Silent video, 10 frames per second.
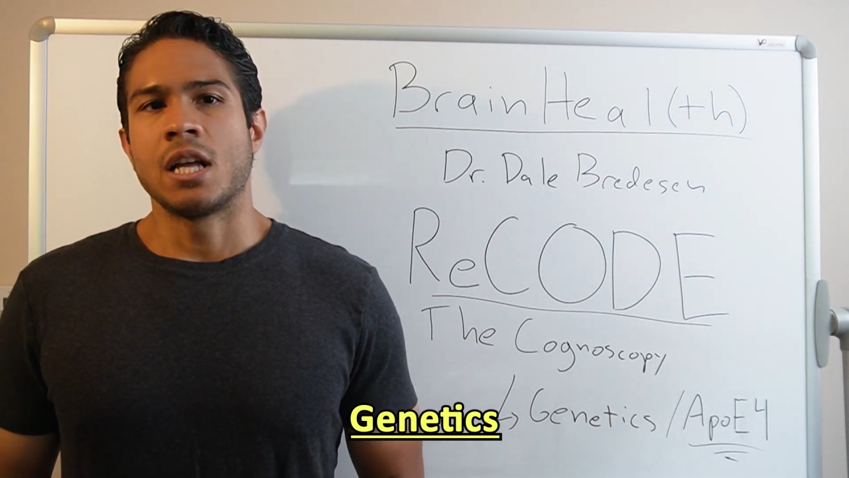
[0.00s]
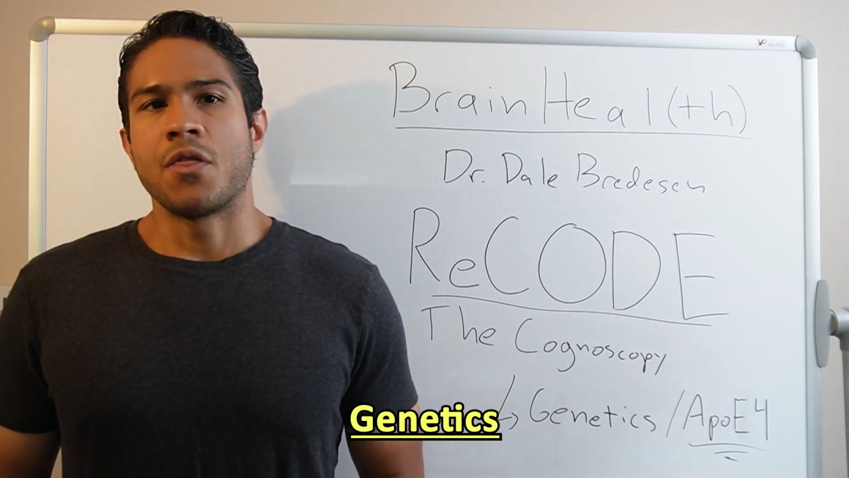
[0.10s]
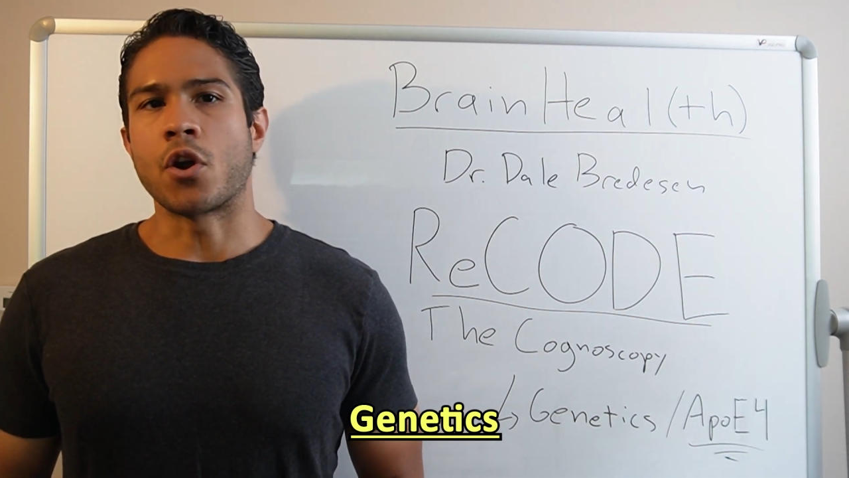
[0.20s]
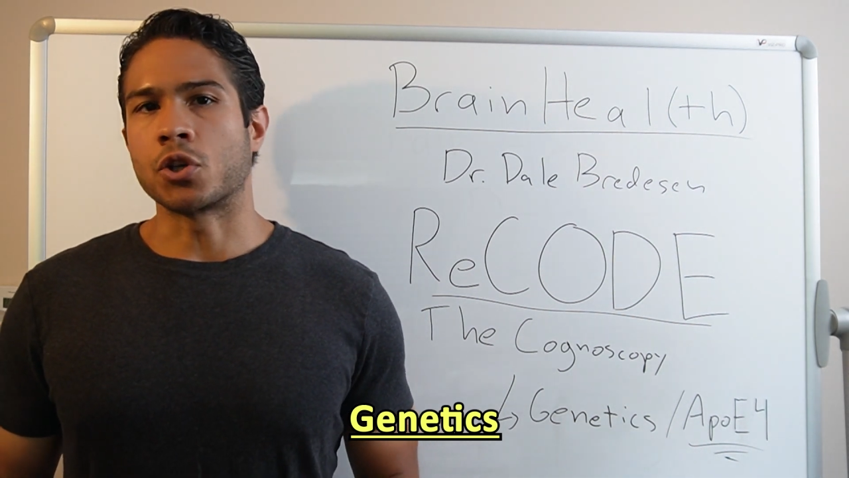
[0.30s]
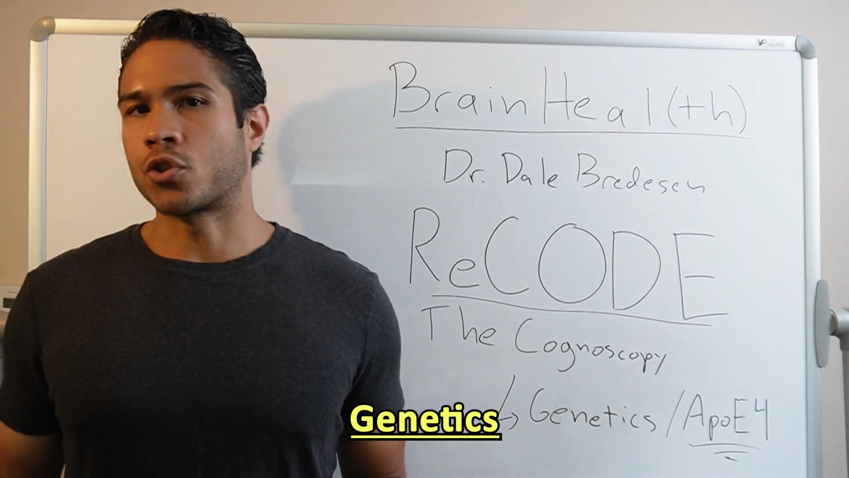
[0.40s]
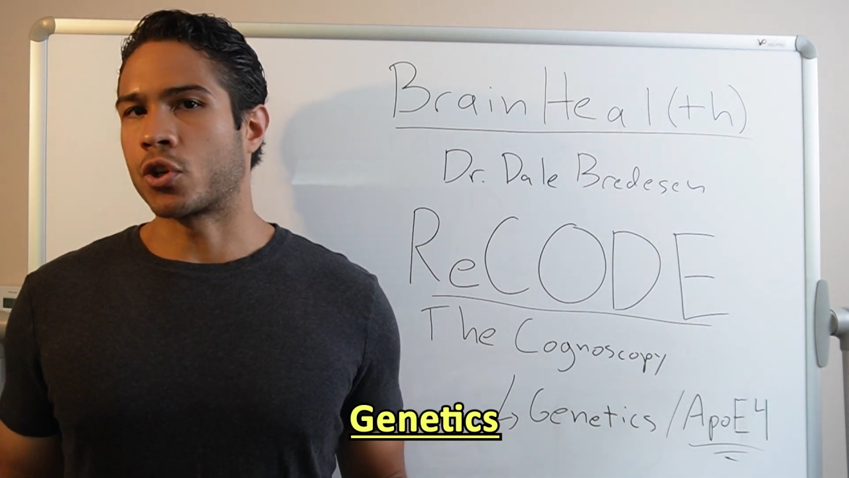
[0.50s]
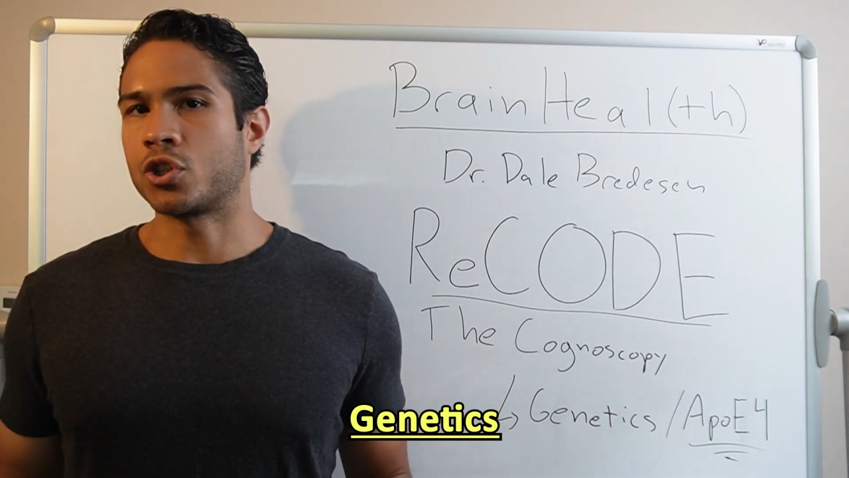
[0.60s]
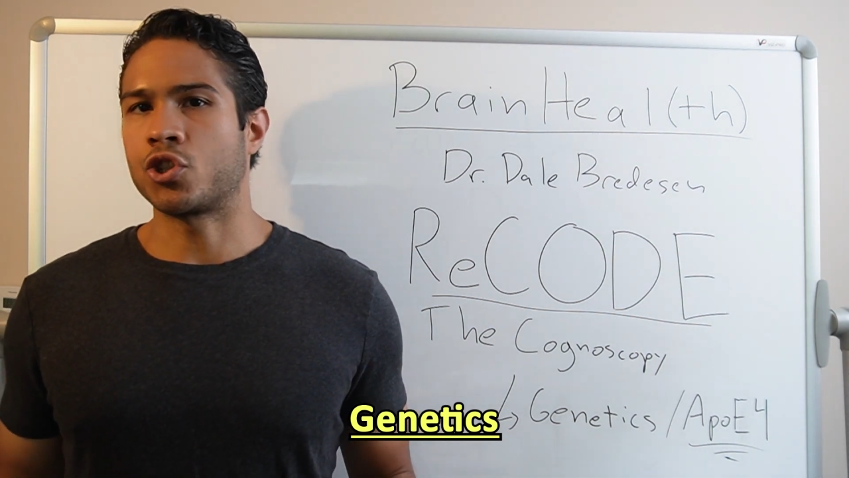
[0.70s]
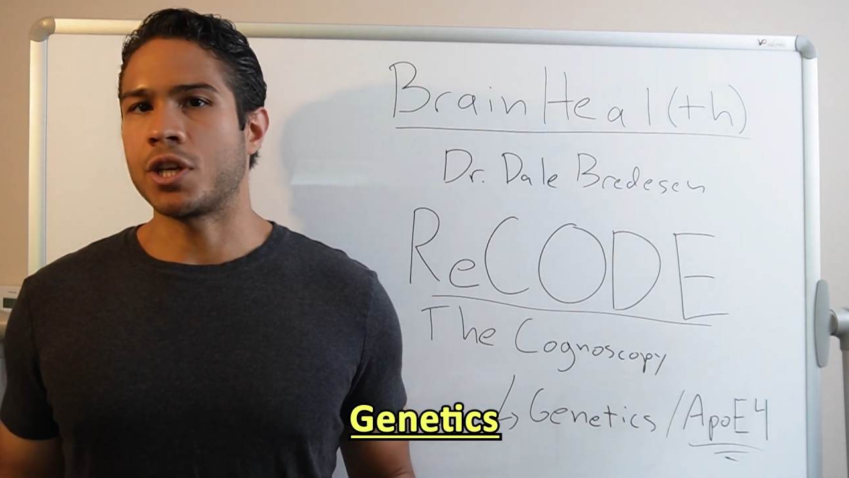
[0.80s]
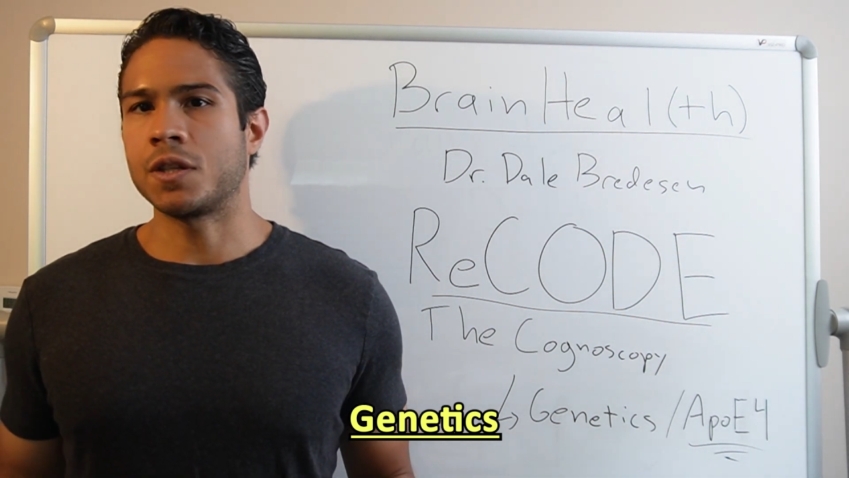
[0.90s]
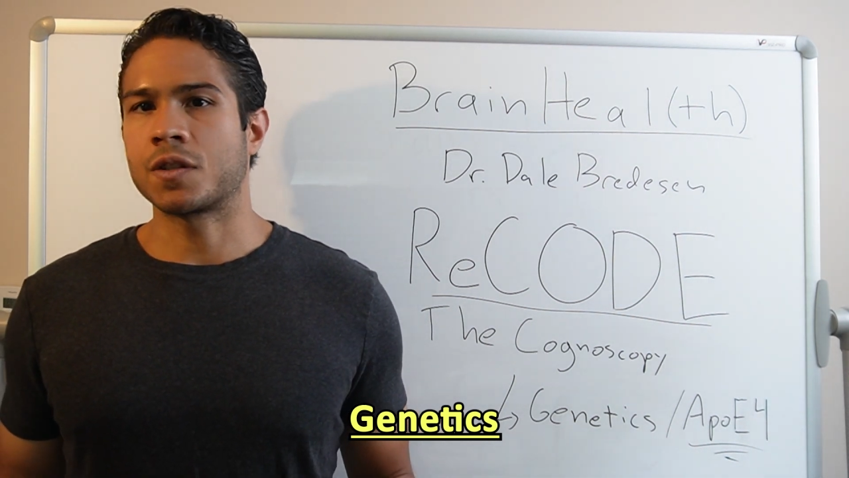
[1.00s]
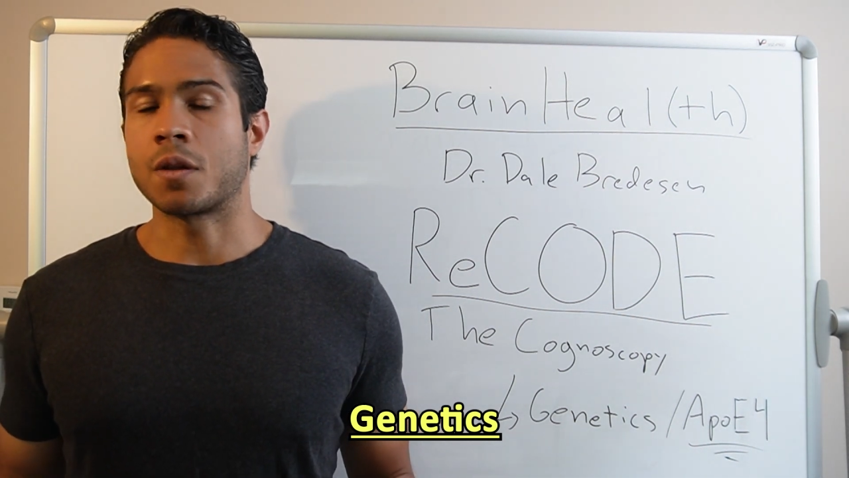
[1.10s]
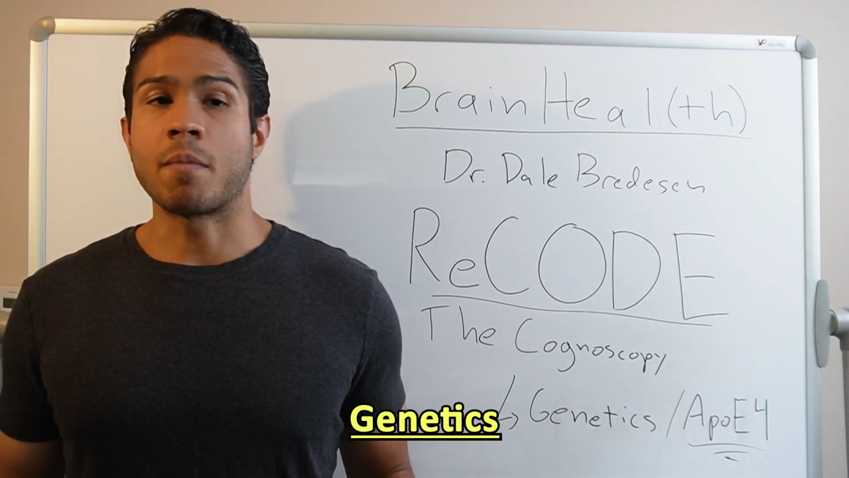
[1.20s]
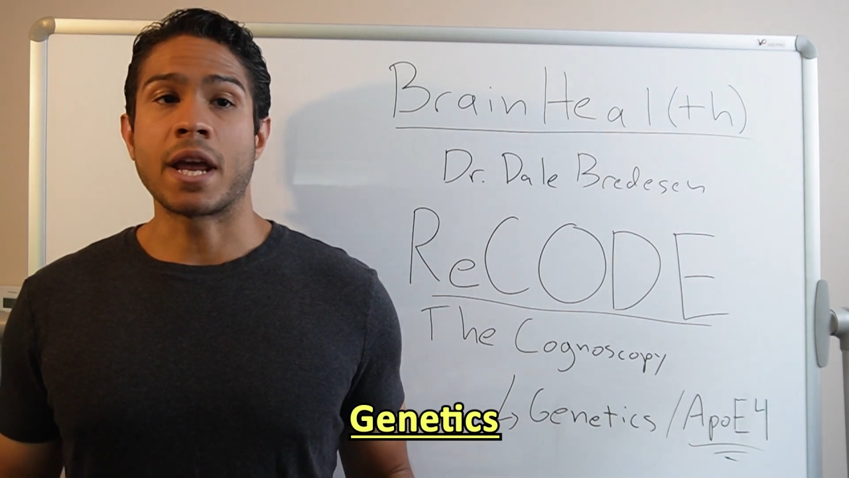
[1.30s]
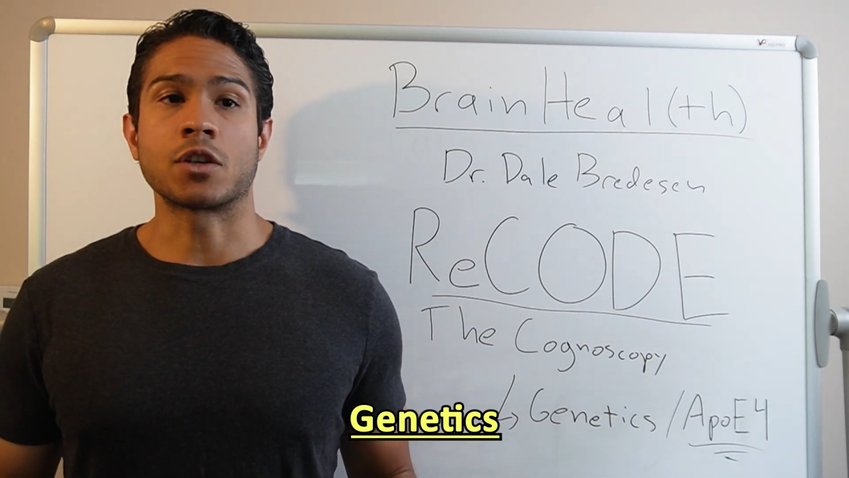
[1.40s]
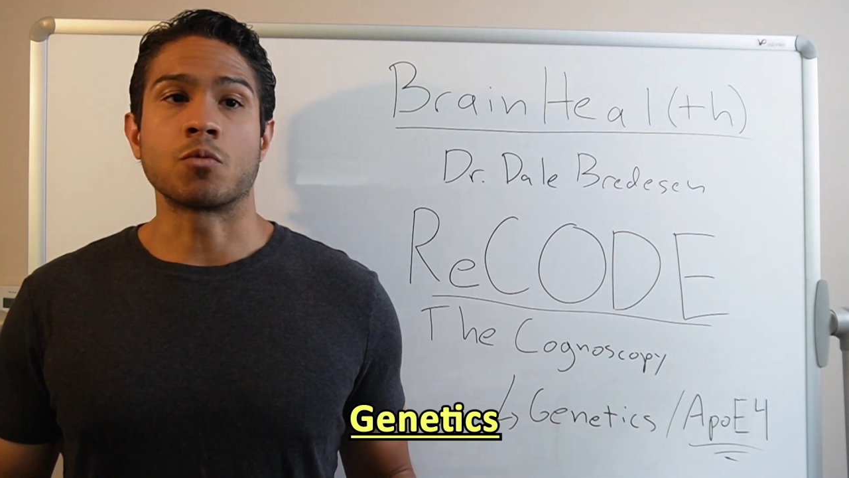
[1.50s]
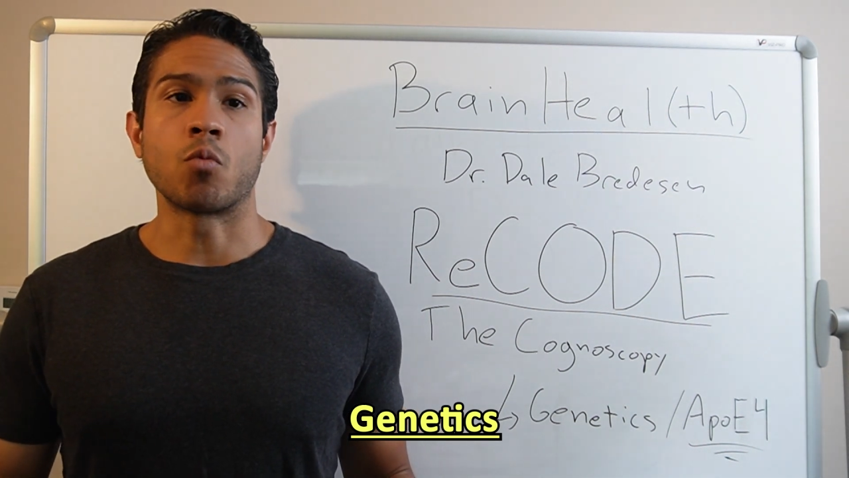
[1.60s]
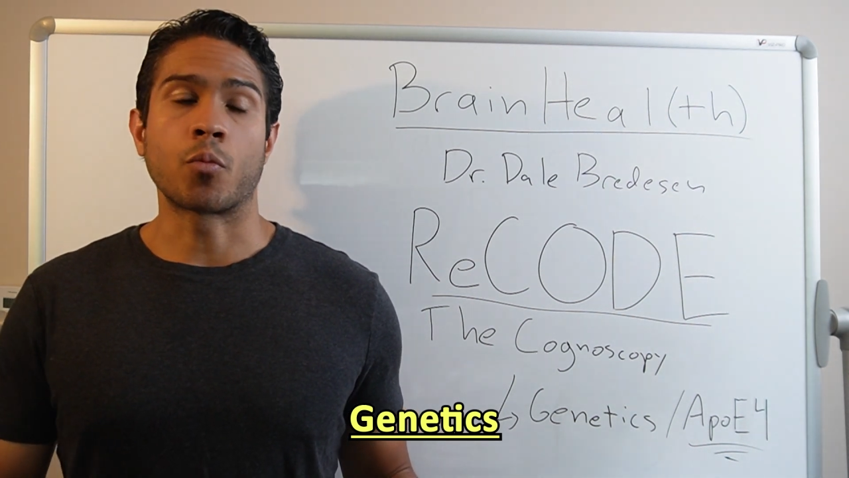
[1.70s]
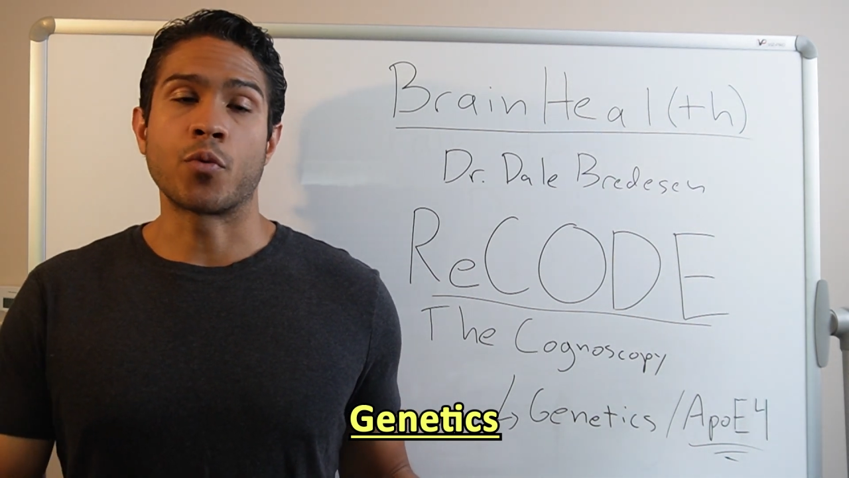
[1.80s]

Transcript: There are certain genes that make us more